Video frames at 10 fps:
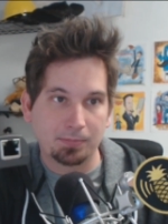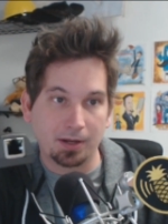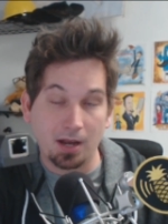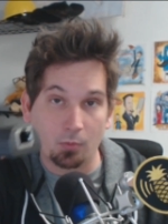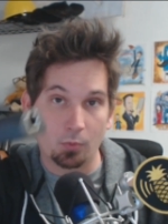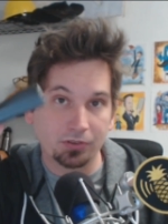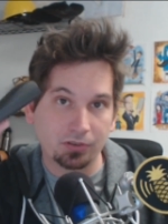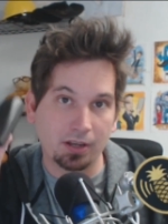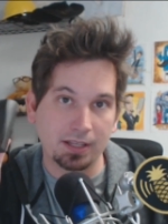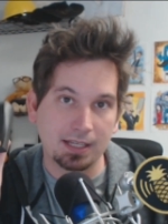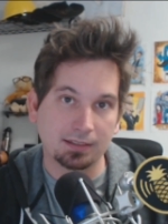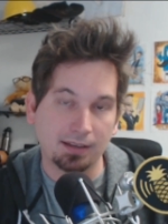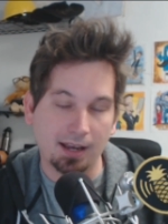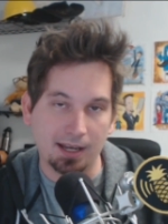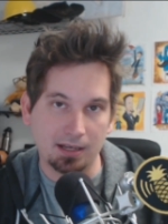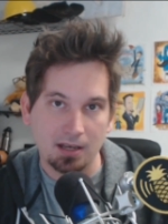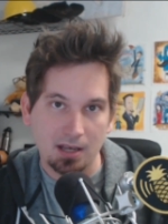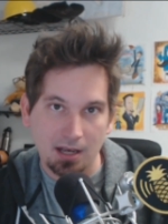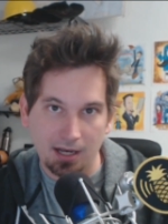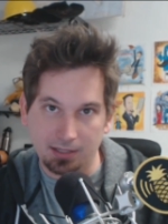but once you're on the inside,
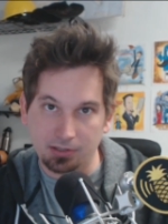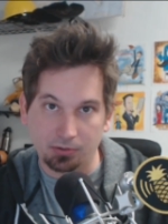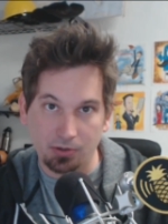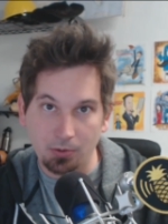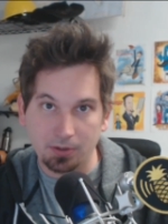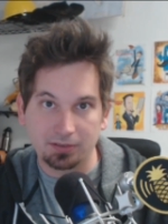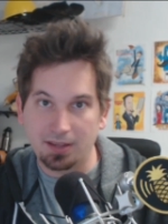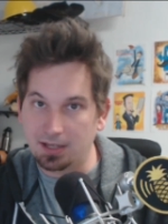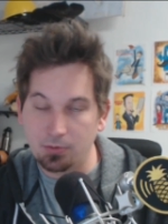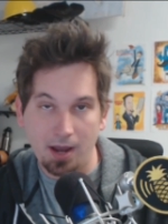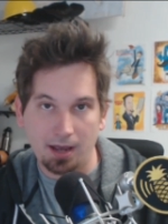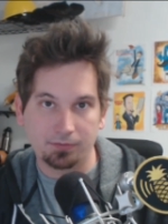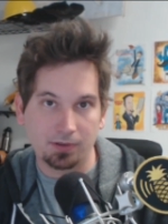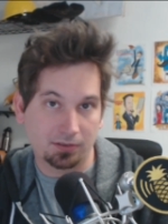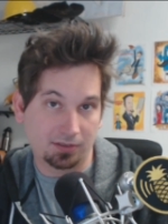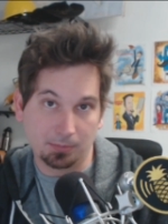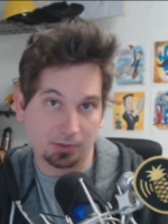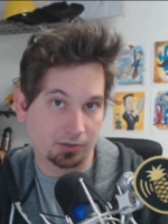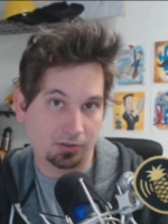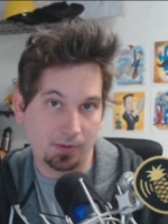uh, you'll notice that you have,
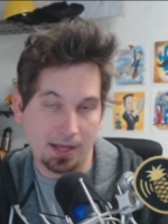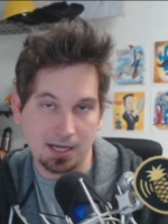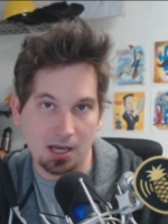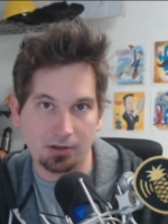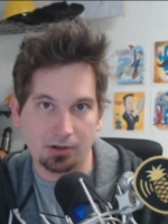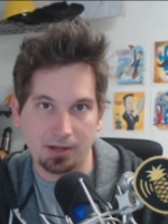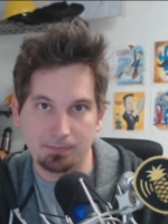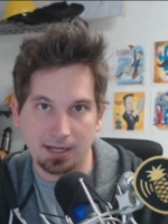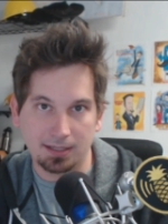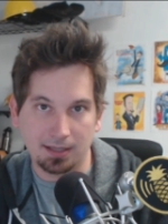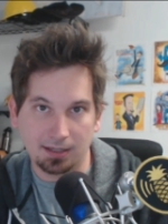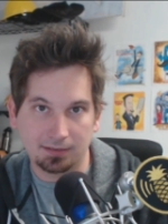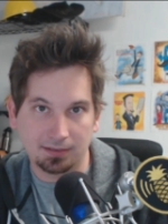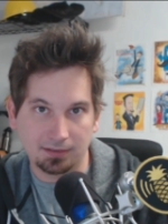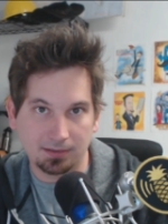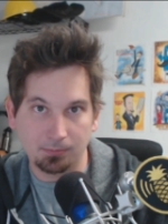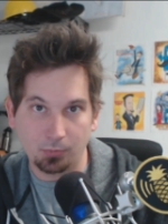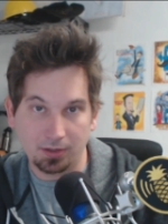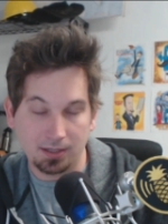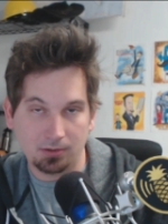similar to any other embedded Linux system
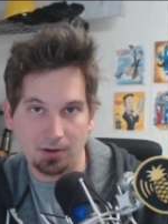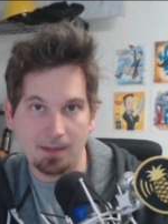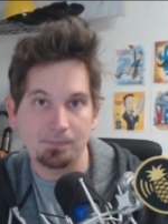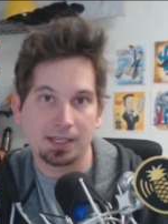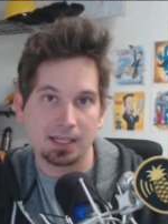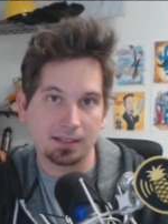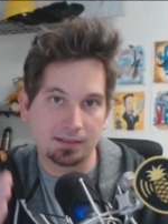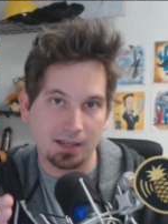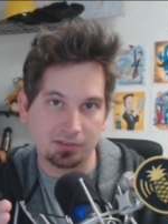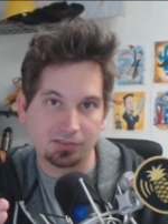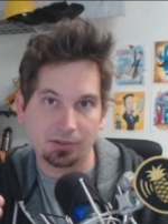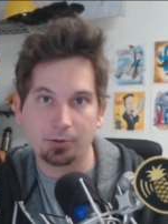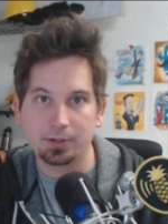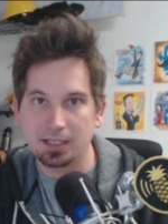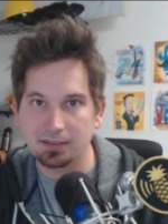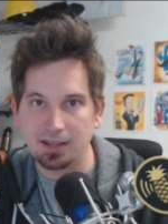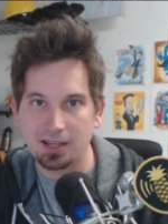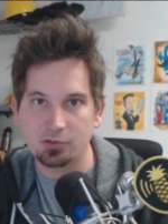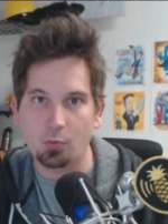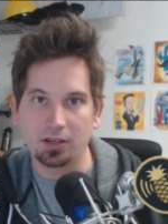with Ethernet, ETH0 and
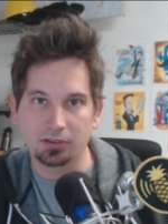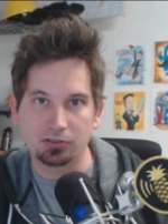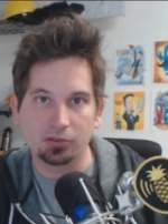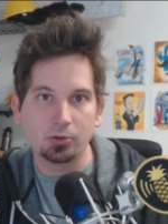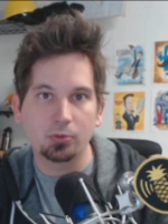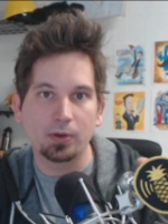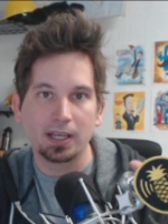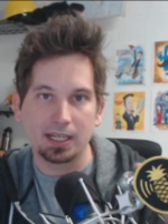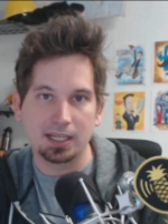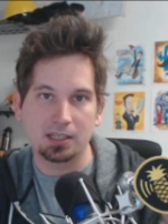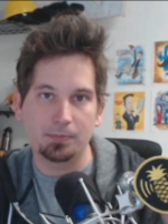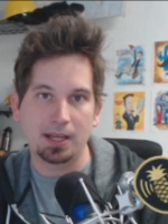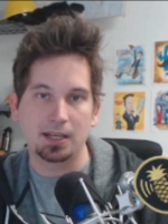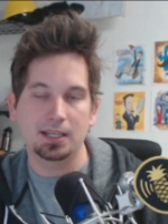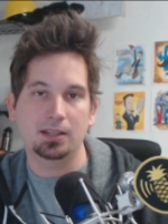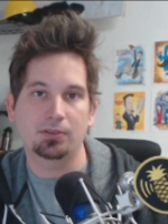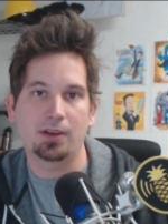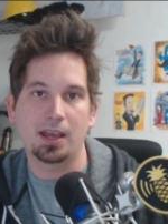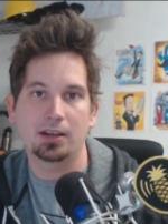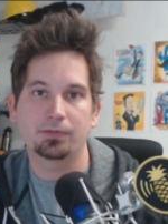ETH1, two independent
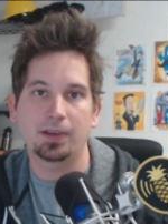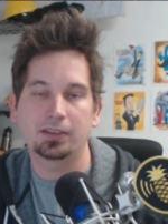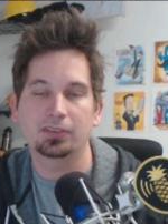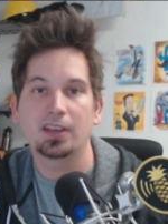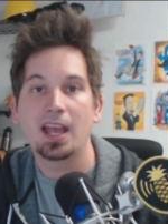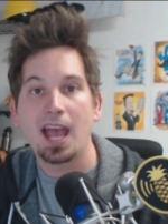Ethernet interfaces.